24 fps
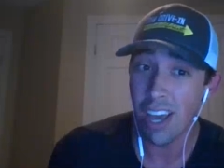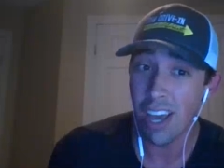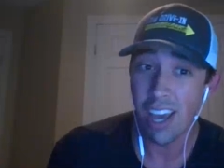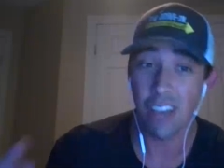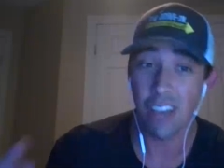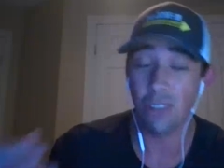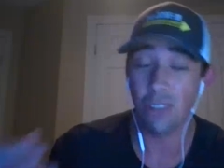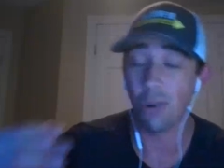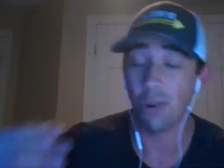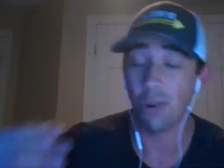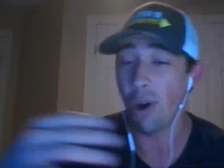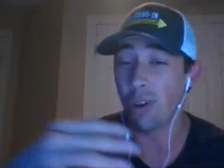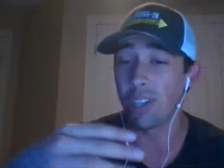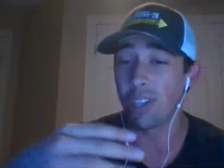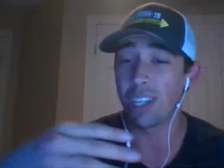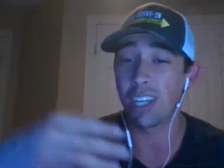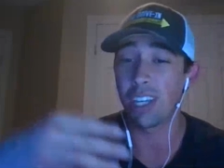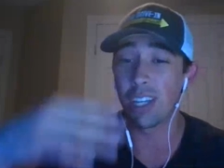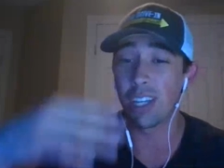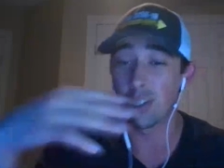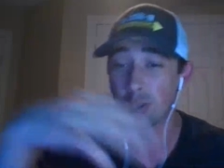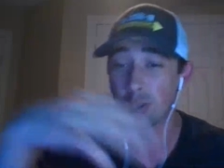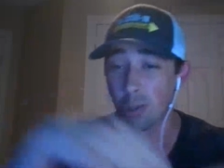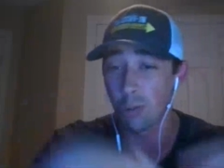and they're all like
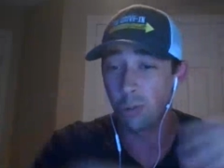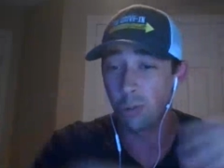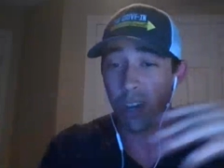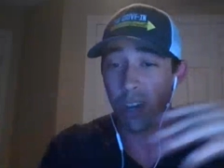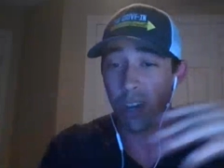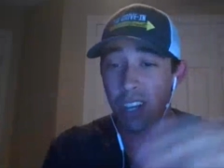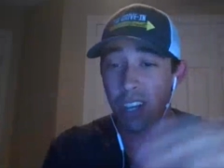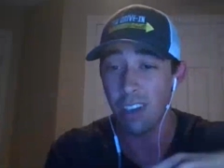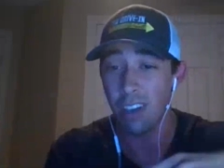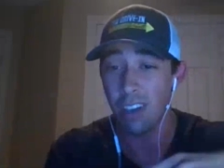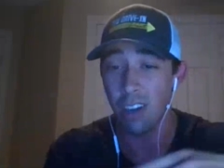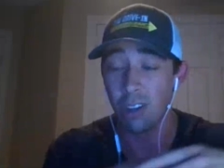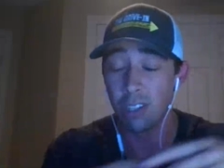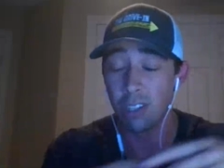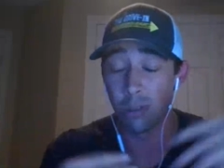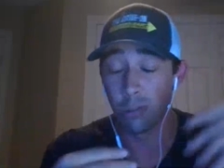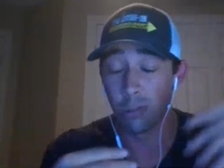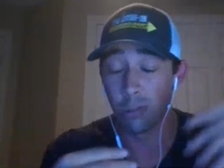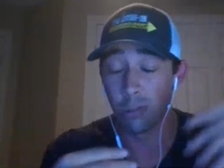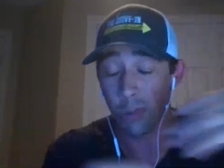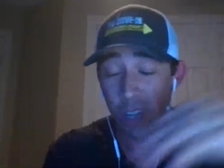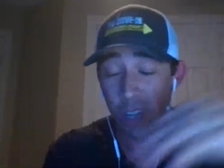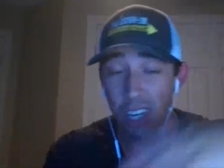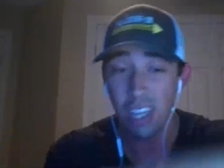interwe-
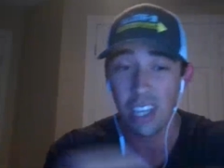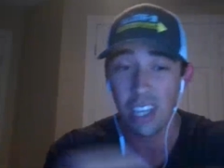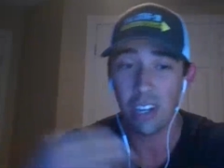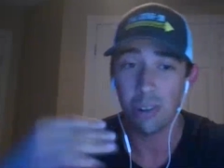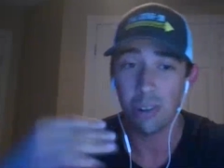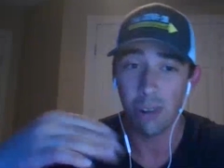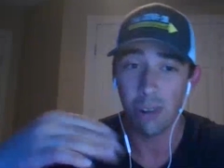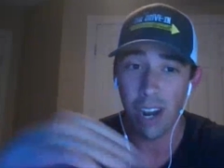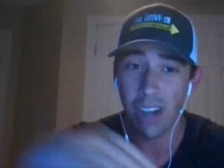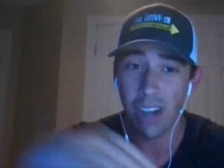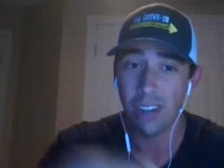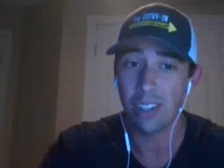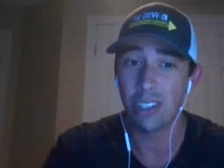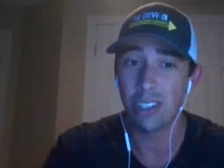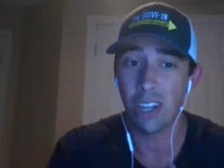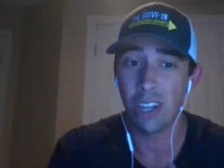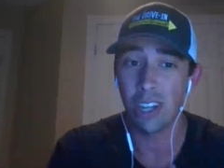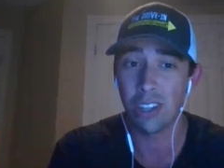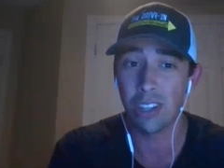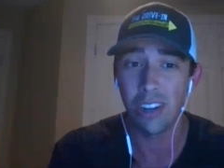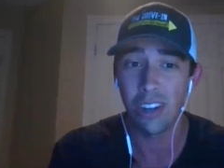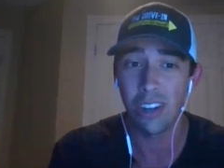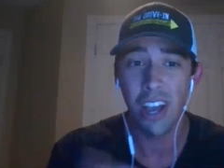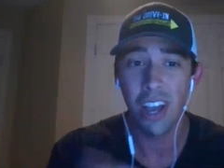interweaving around each
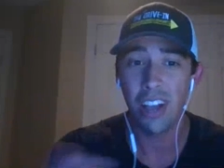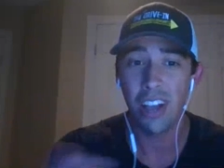other.